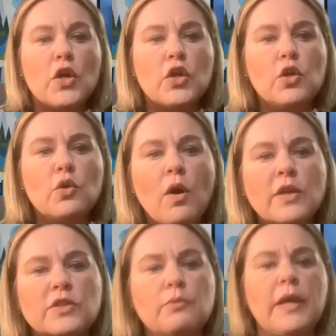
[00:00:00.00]
you
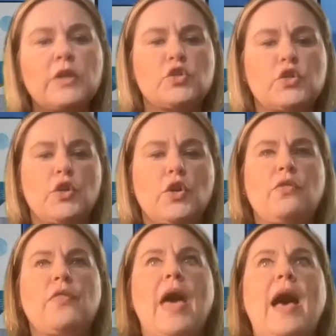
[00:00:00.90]
want to make sure
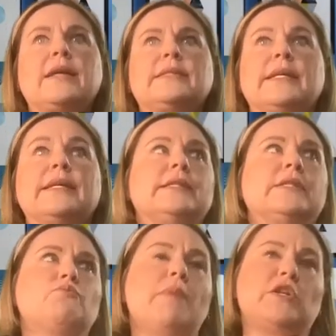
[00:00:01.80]
that it
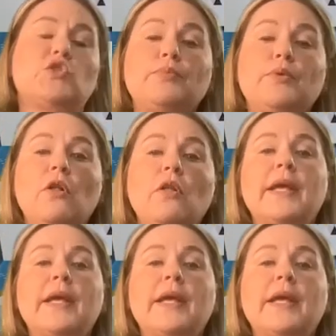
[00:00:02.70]
is measurable,